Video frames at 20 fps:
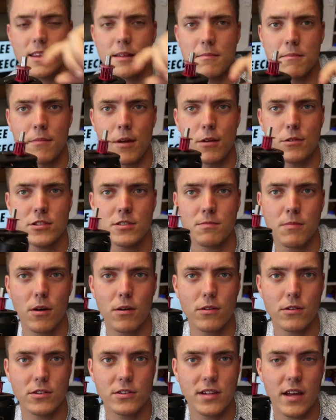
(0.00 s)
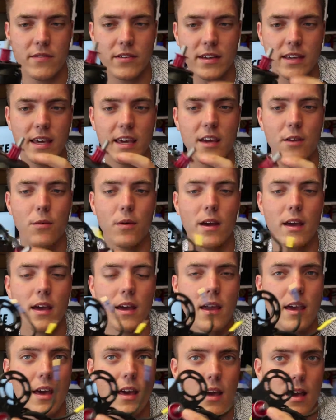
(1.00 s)
that most motors have a
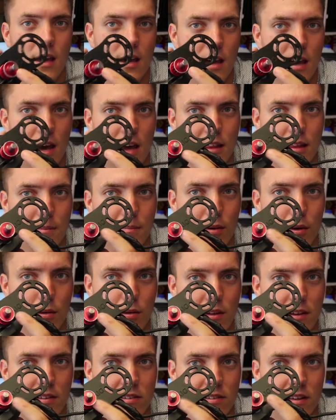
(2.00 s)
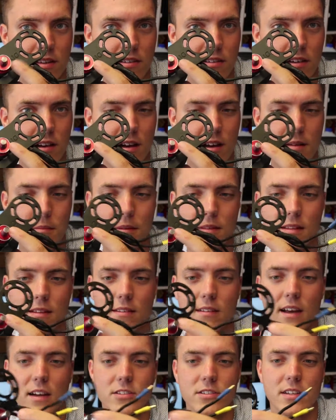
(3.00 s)
keyway that the pulley sits on, but this
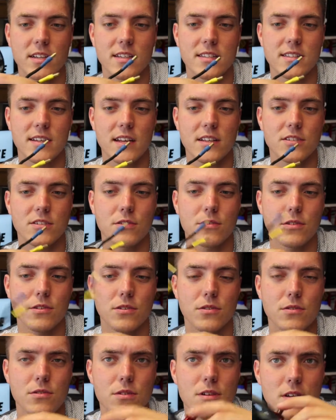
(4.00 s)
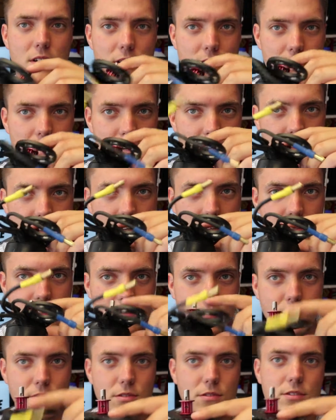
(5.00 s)
is actually a set screw that
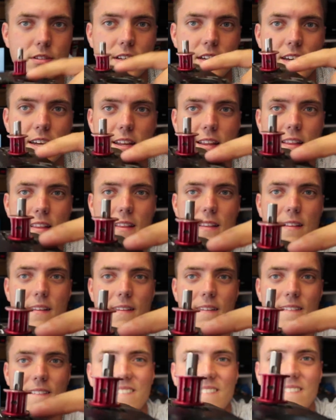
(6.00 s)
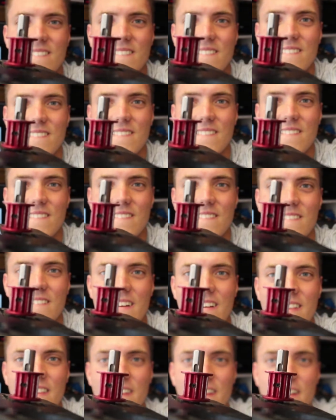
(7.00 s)
screws in
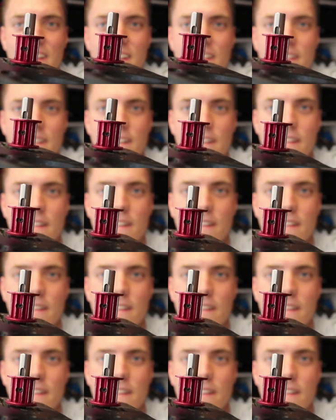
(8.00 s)
right there.